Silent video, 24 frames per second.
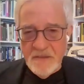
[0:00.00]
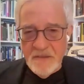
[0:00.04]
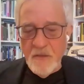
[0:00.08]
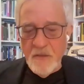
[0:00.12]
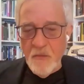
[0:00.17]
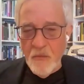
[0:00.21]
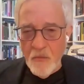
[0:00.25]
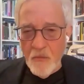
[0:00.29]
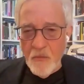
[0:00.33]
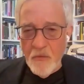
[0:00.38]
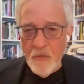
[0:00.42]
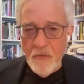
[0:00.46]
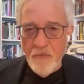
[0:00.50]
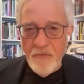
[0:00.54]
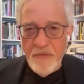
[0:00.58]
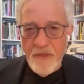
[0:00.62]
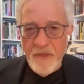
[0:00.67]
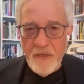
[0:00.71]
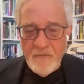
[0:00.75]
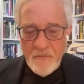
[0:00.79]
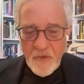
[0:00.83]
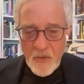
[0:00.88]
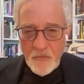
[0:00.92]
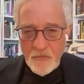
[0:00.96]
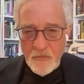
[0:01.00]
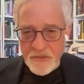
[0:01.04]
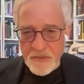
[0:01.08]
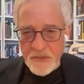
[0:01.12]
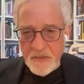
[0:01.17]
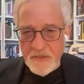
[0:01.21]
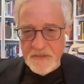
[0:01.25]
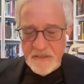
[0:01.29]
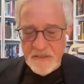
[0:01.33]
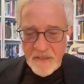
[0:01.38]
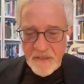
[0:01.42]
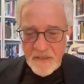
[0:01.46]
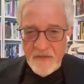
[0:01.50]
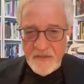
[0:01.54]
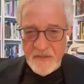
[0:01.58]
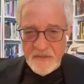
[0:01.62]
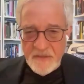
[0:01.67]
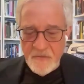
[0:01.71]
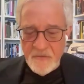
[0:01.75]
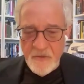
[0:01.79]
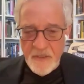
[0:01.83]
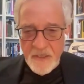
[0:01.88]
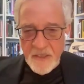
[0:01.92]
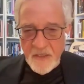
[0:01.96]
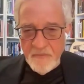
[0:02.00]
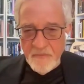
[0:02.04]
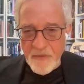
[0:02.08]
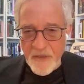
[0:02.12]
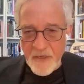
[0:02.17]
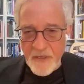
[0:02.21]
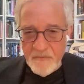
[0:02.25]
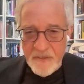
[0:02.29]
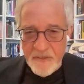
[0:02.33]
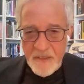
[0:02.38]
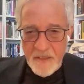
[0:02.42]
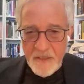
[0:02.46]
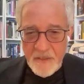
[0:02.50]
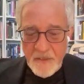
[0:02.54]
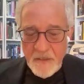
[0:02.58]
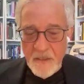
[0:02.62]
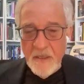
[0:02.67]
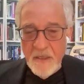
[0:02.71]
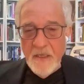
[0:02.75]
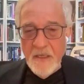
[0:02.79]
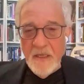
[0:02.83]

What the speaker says: all the emotions in the Israeli public